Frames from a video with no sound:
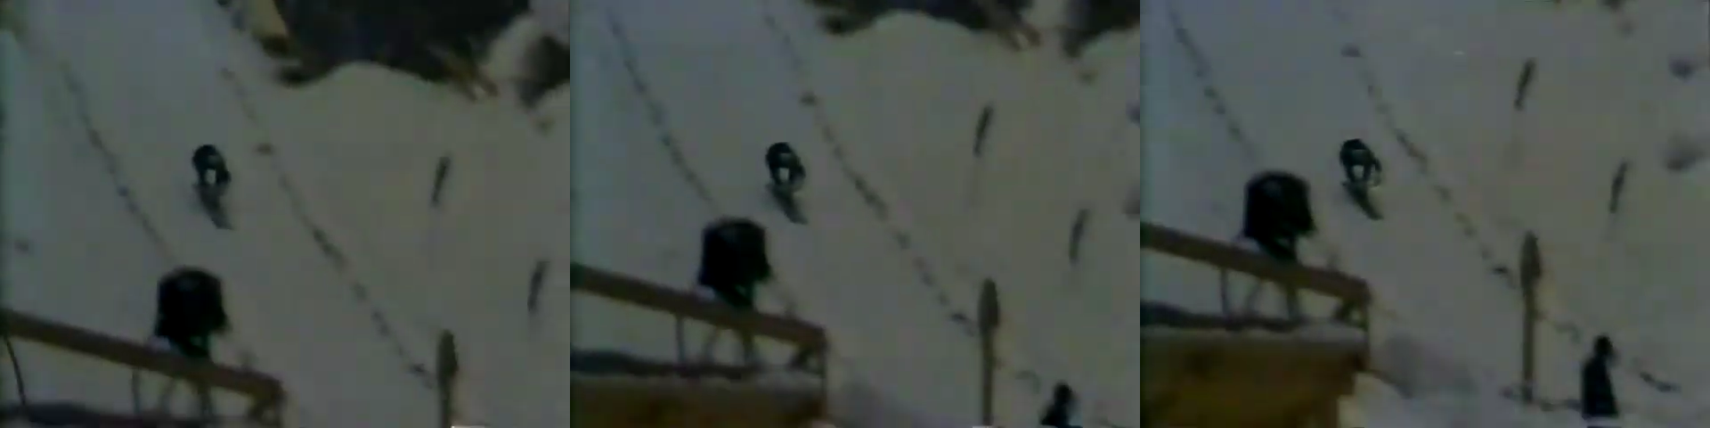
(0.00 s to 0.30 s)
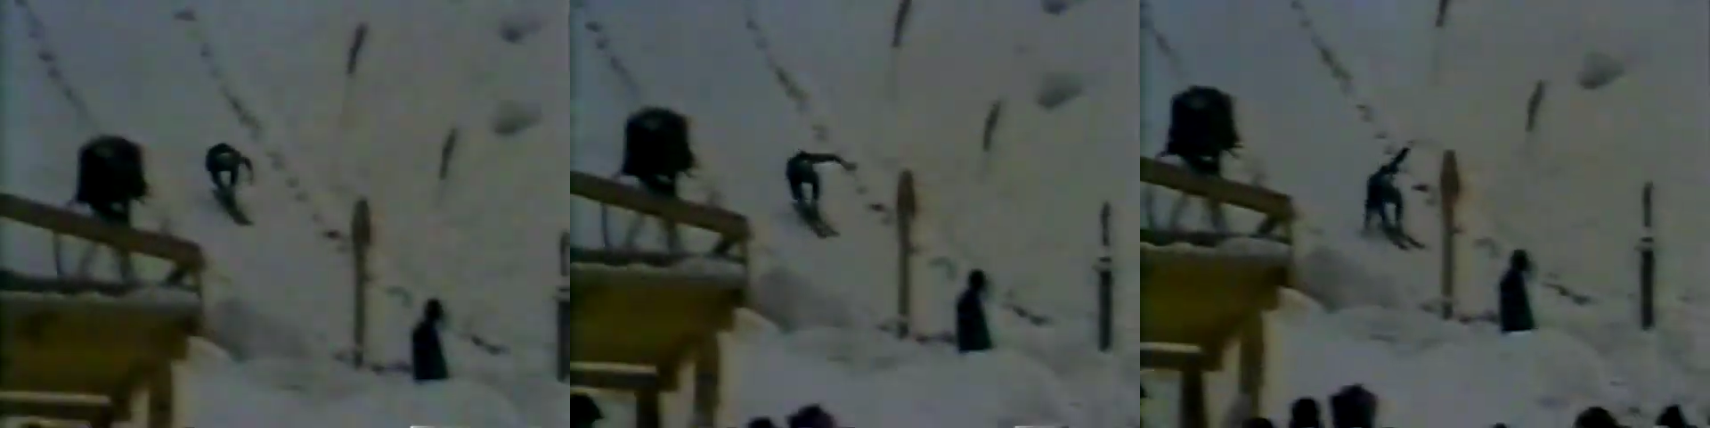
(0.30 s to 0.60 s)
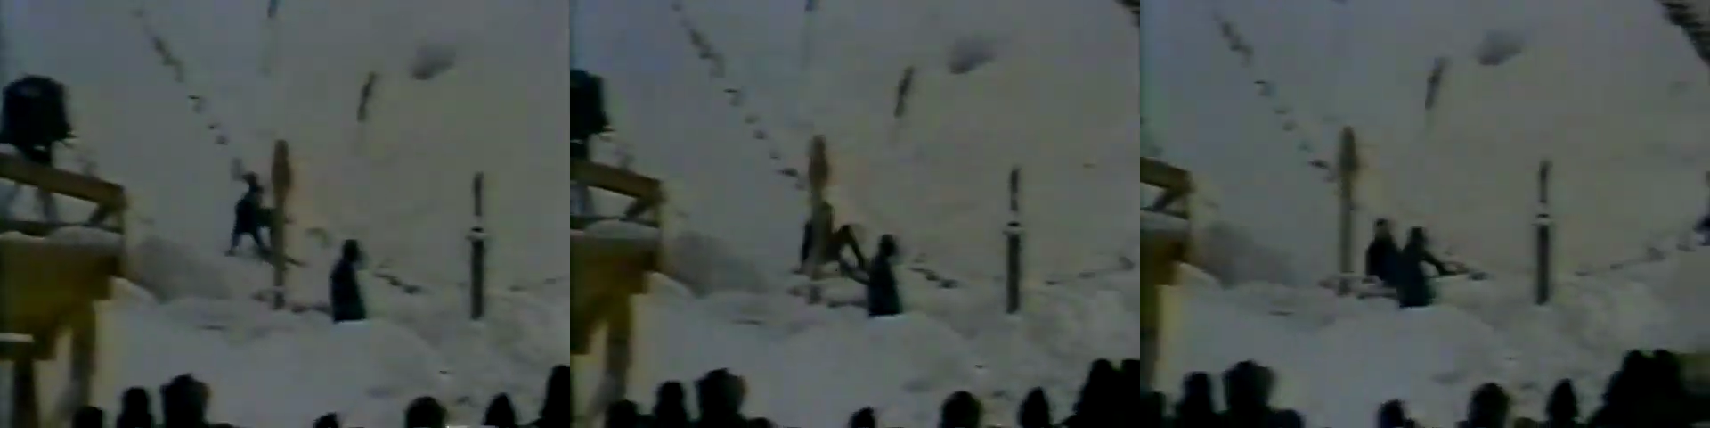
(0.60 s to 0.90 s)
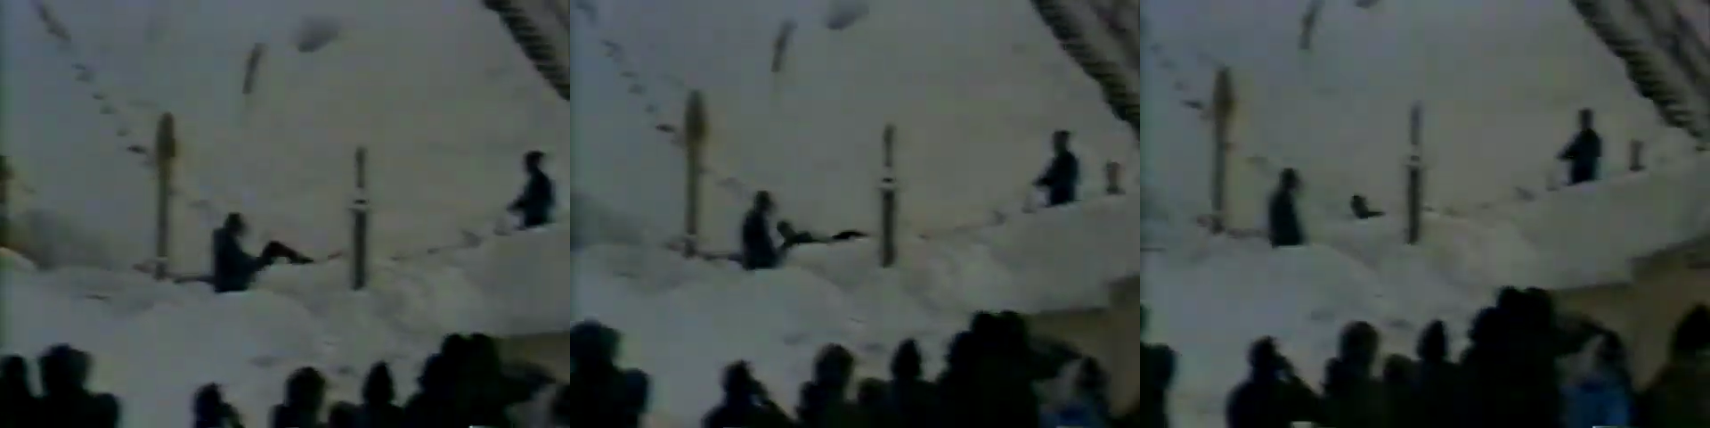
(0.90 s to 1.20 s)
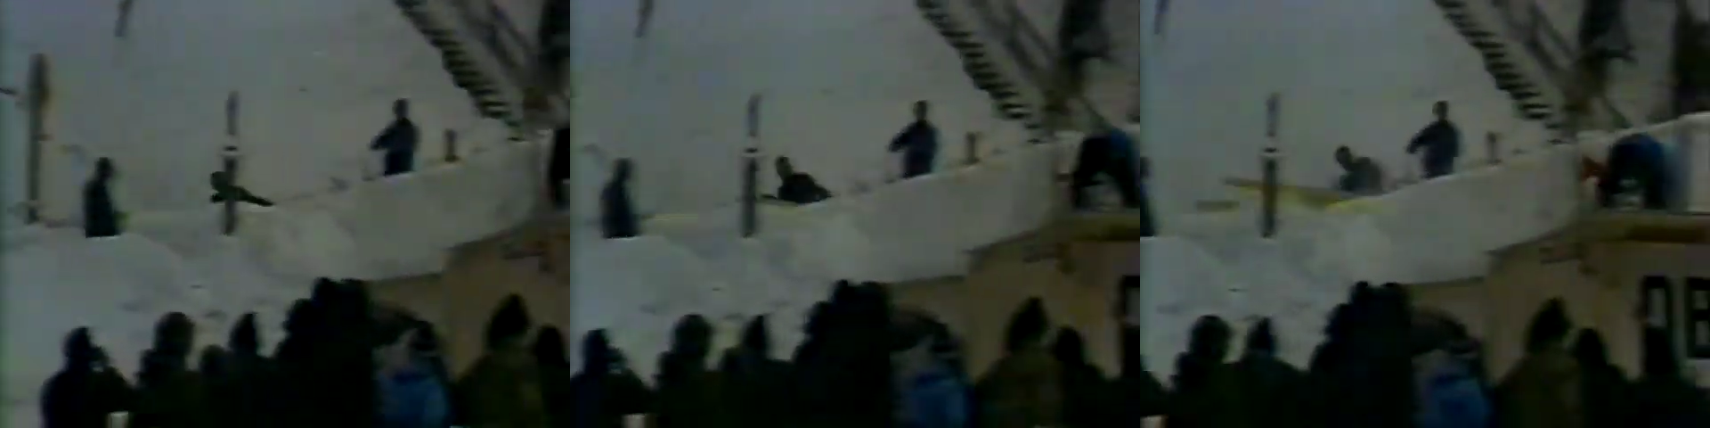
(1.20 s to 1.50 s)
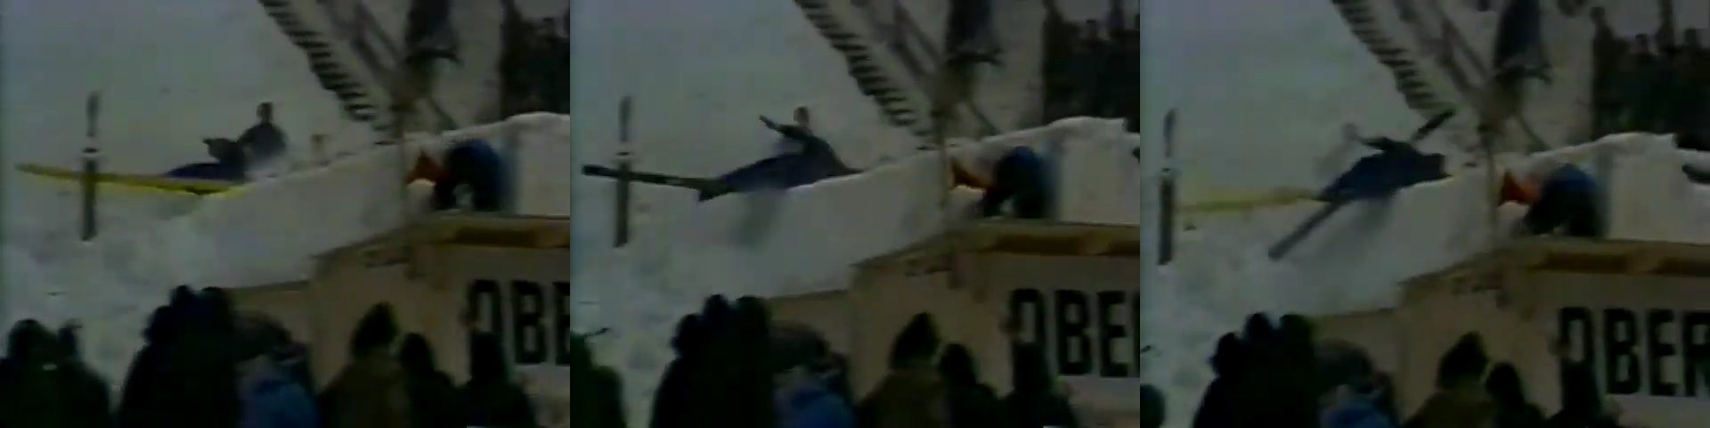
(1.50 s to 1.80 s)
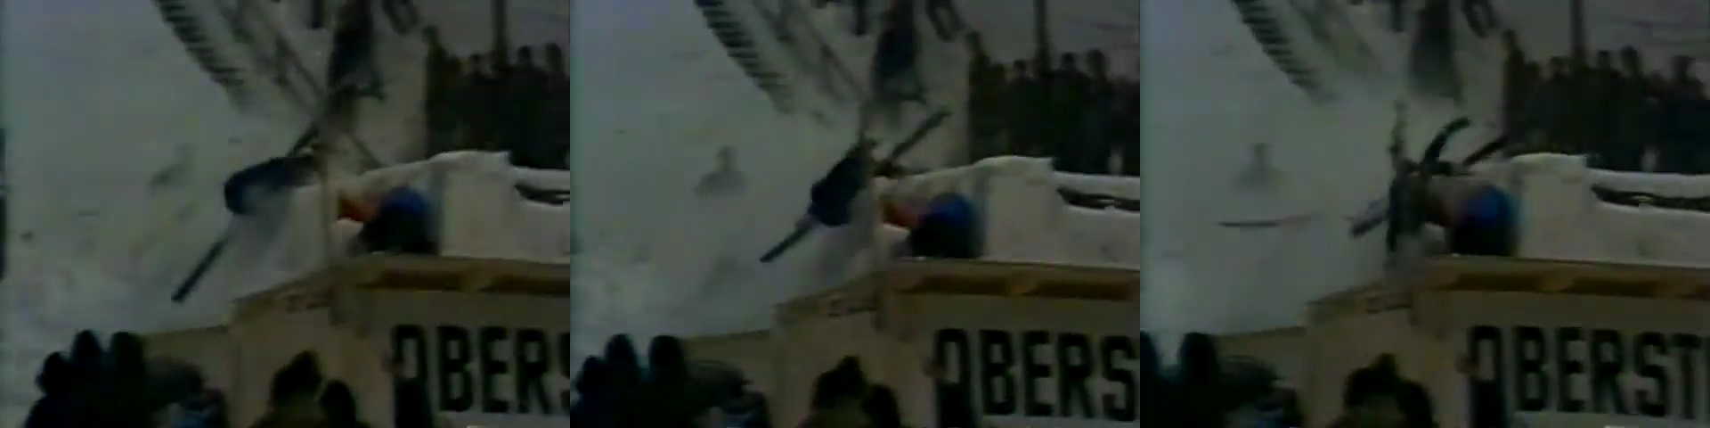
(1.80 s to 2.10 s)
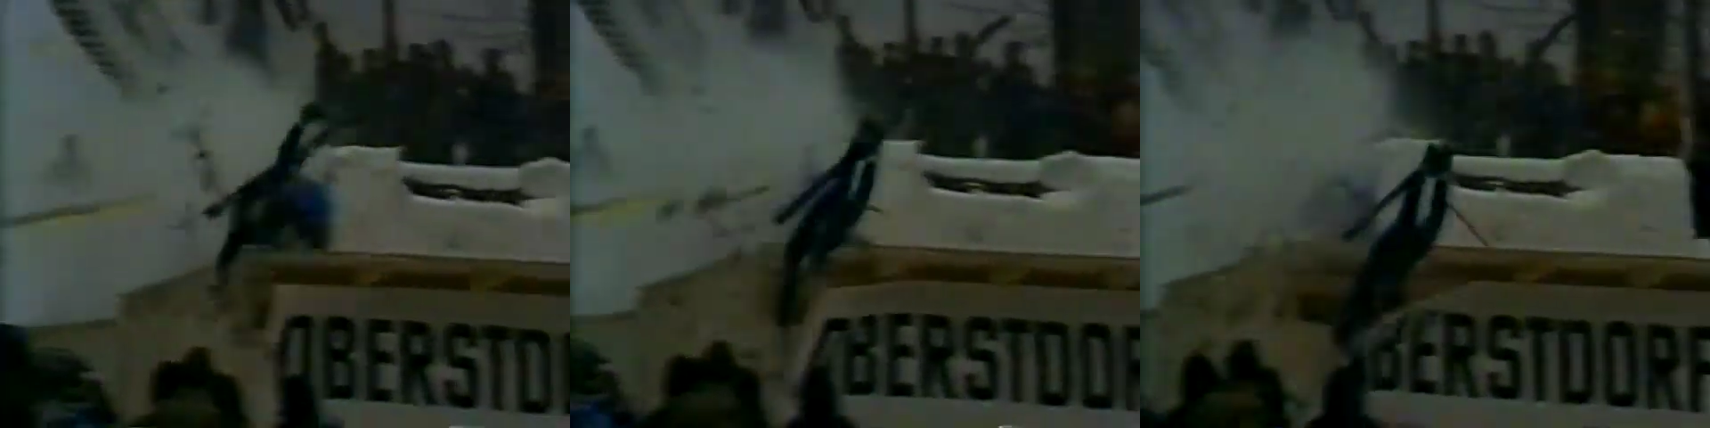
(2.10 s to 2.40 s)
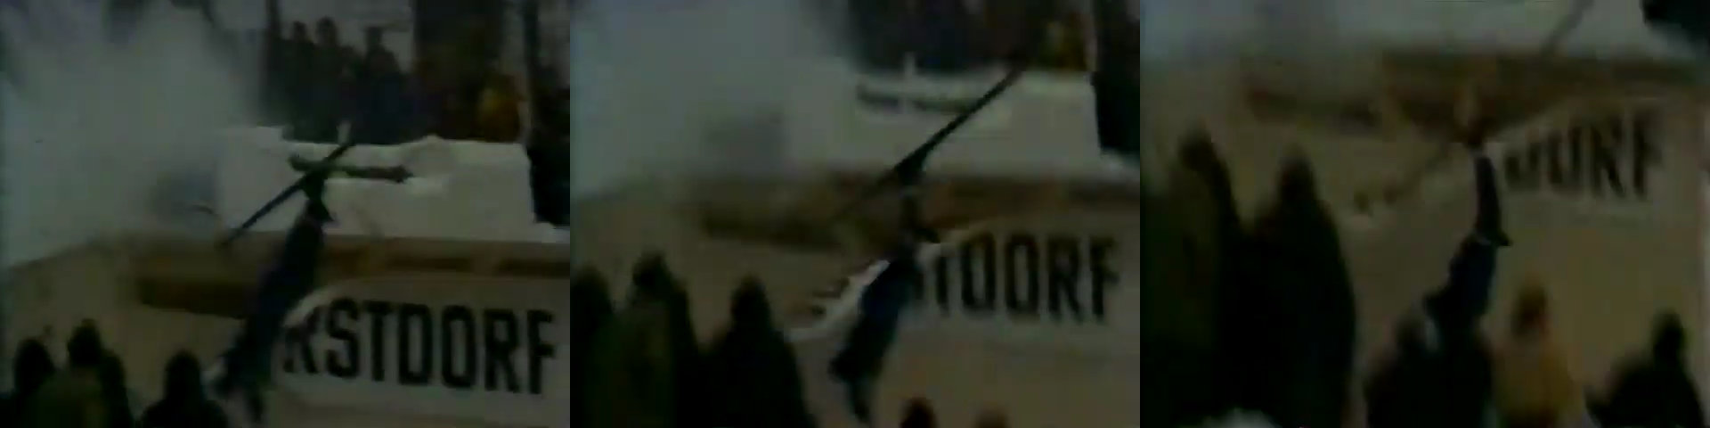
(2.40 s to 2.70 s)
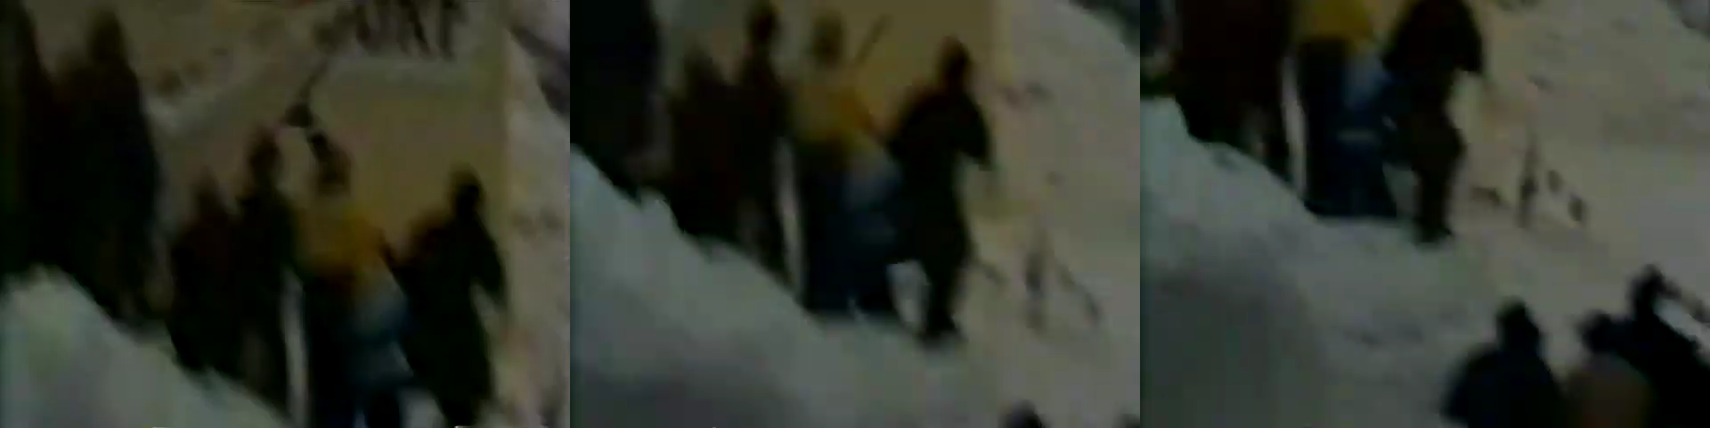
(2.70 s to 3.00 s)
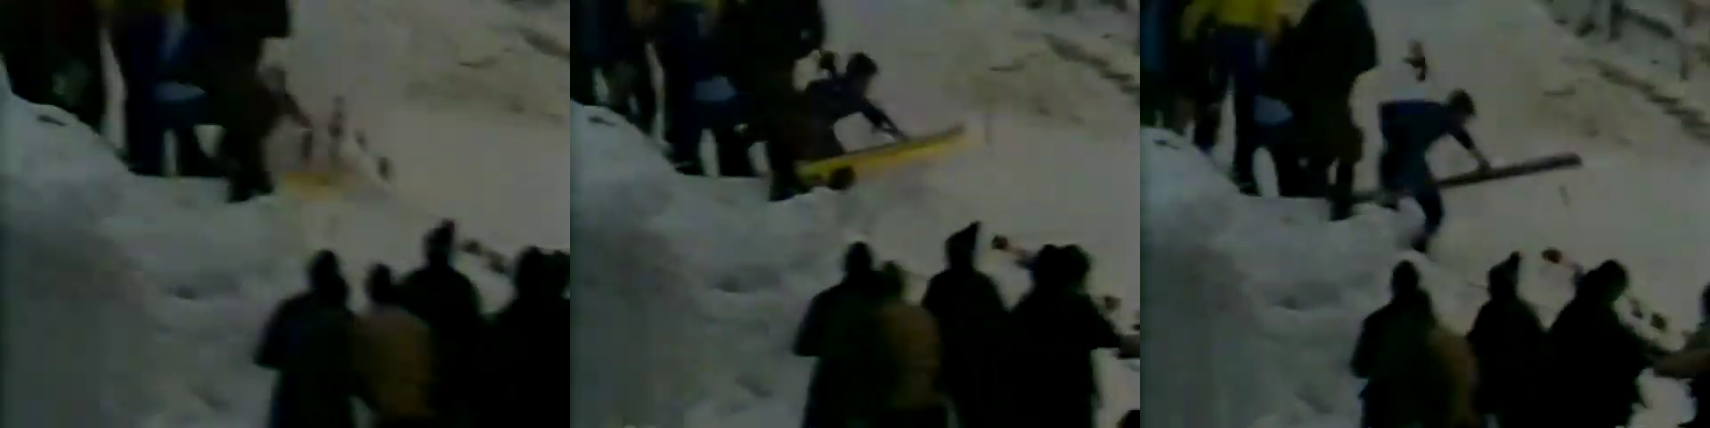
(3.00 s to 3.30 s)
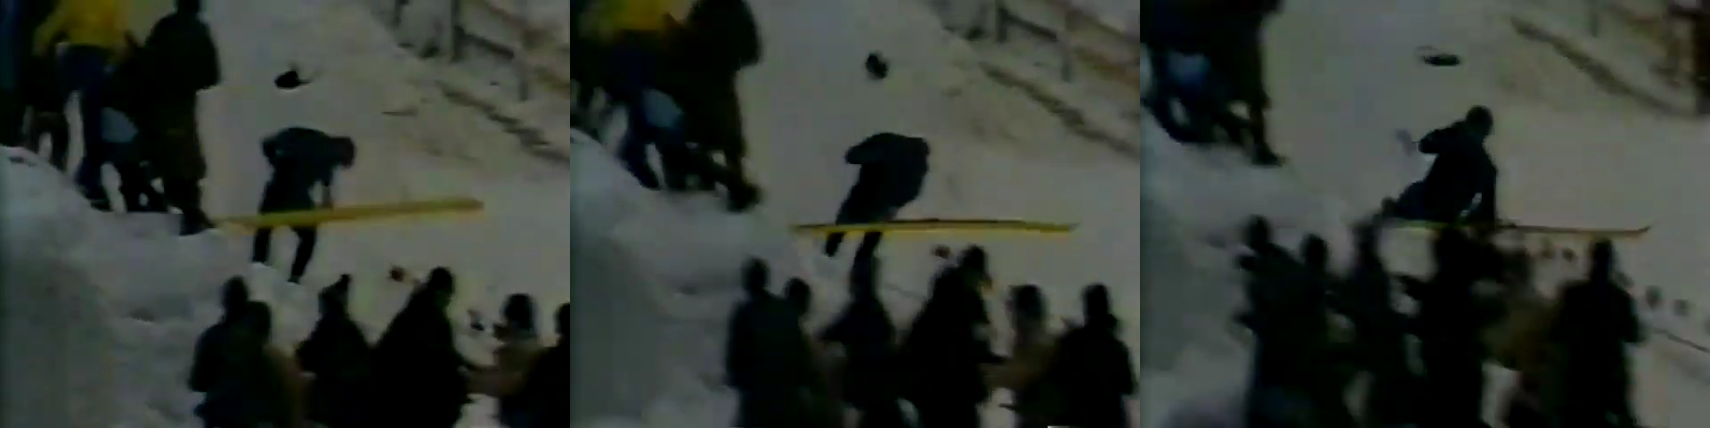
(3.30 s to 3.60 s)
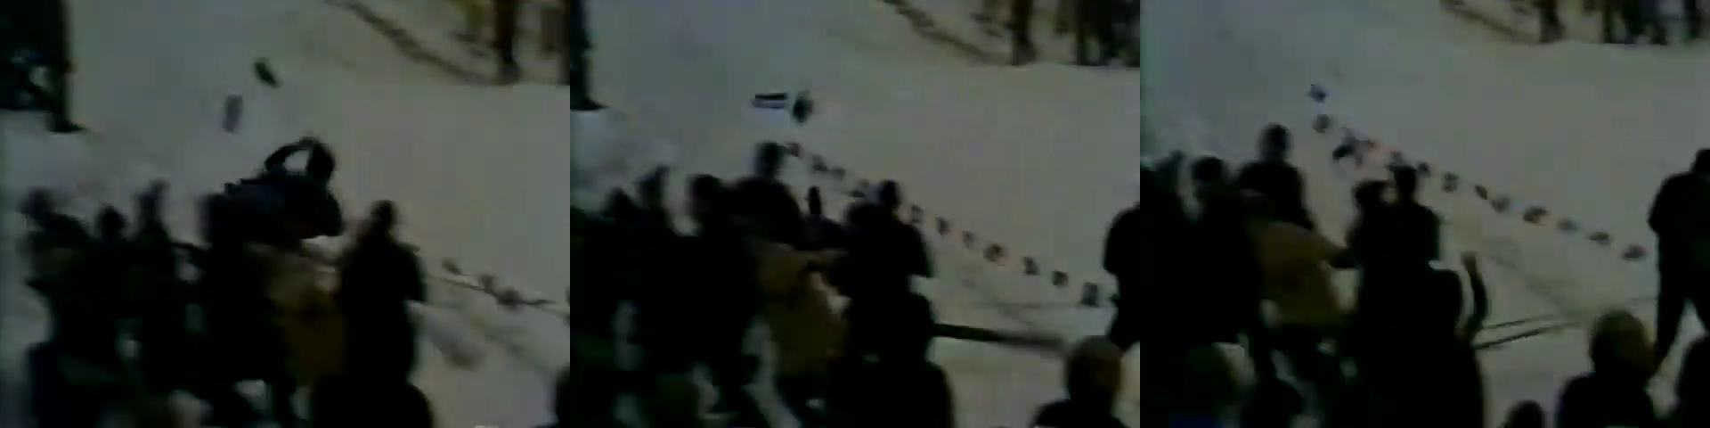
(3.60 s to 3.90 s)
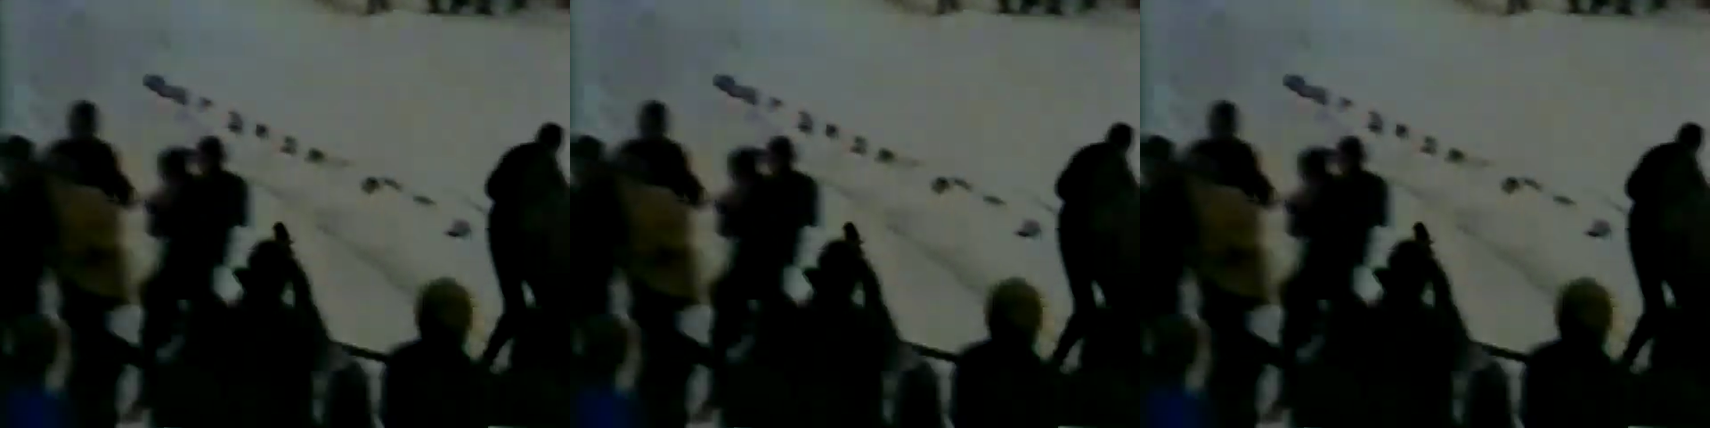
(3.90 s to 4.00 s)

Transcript: No face is visible, so there are no lips to read.